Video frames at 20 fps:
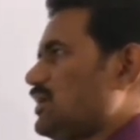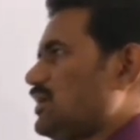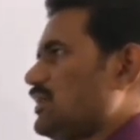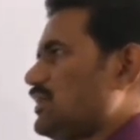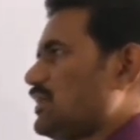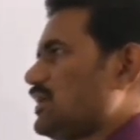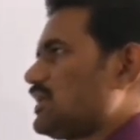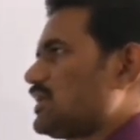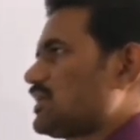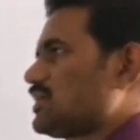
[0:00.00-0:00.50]

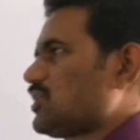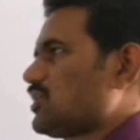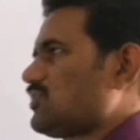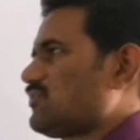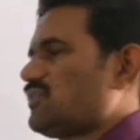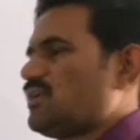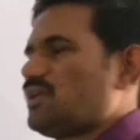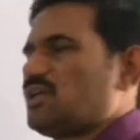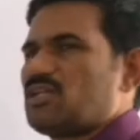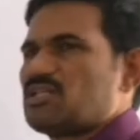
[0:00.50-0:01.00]
the electric
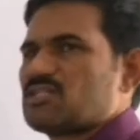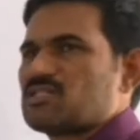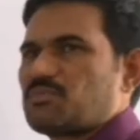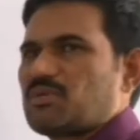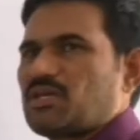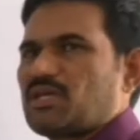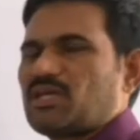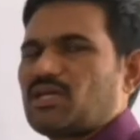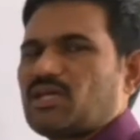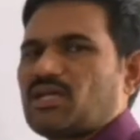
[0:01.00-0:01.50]
field is
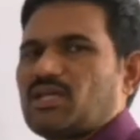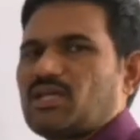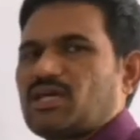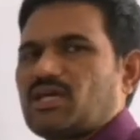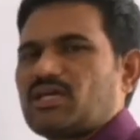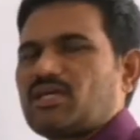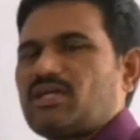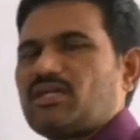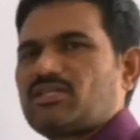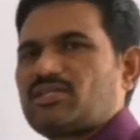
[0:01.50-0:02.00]
making an
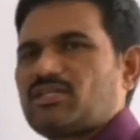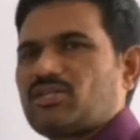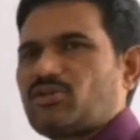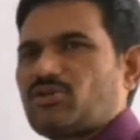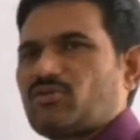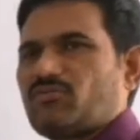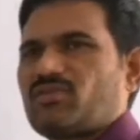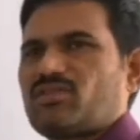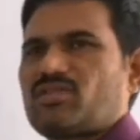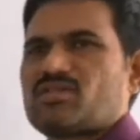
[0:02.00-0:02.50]
angle
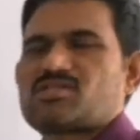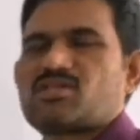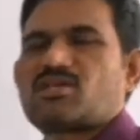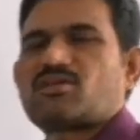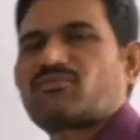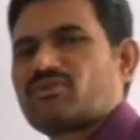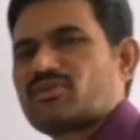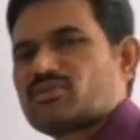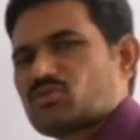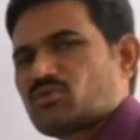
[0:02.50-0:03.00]
theta with the
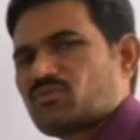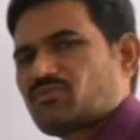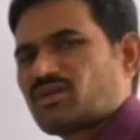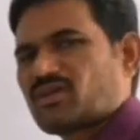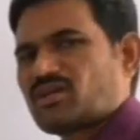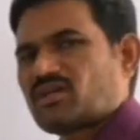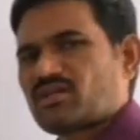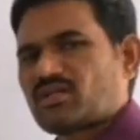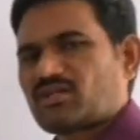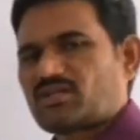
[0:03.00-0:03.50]
surface of a
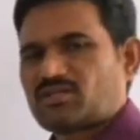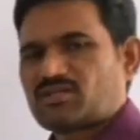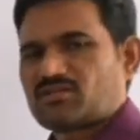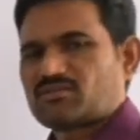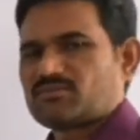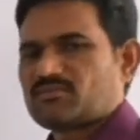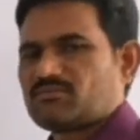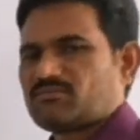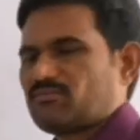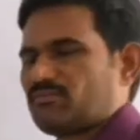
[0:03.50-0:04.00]
conductor.
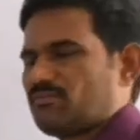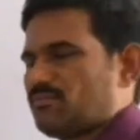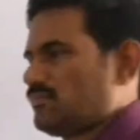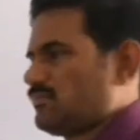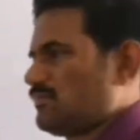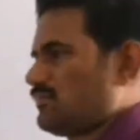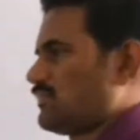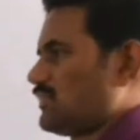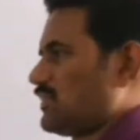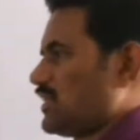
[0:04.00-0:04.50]

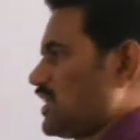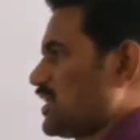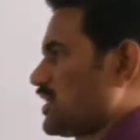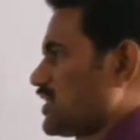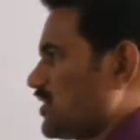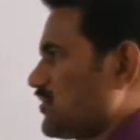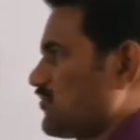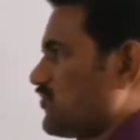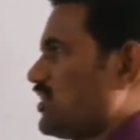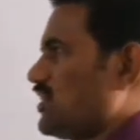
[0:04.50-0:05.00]
The
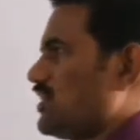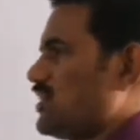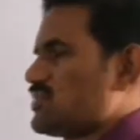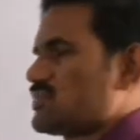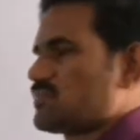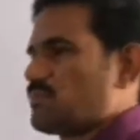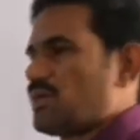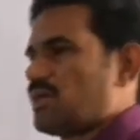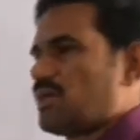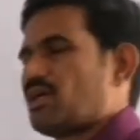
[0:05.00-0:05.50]
electric field
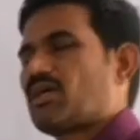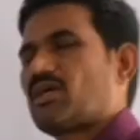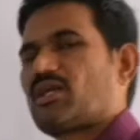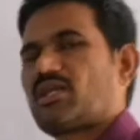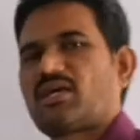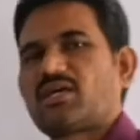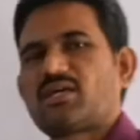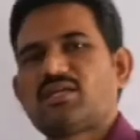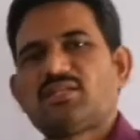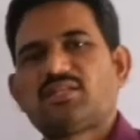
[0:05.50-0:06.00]
is making an
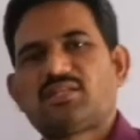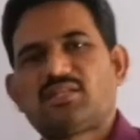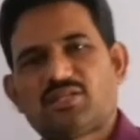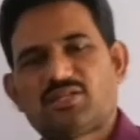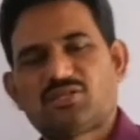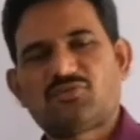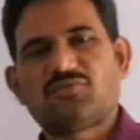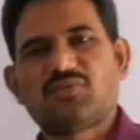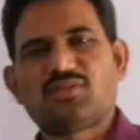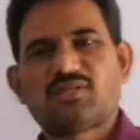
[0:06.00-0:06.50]
angle
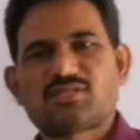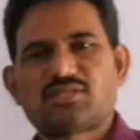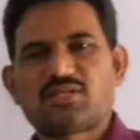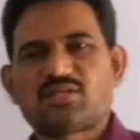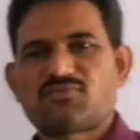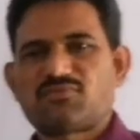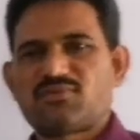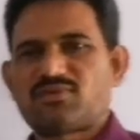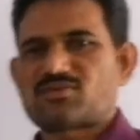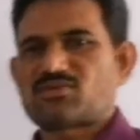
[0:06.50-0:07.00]
theta with the
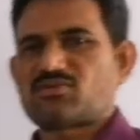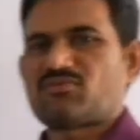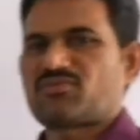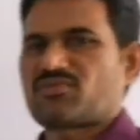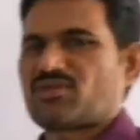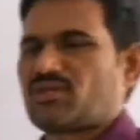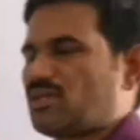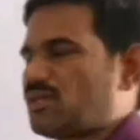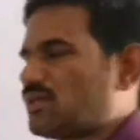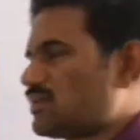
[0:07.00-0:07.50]
surface of
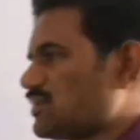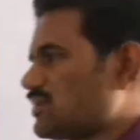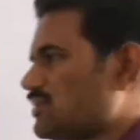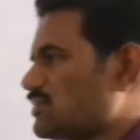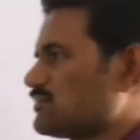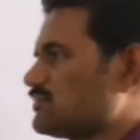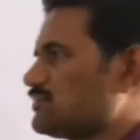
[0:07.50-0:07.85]
conductor.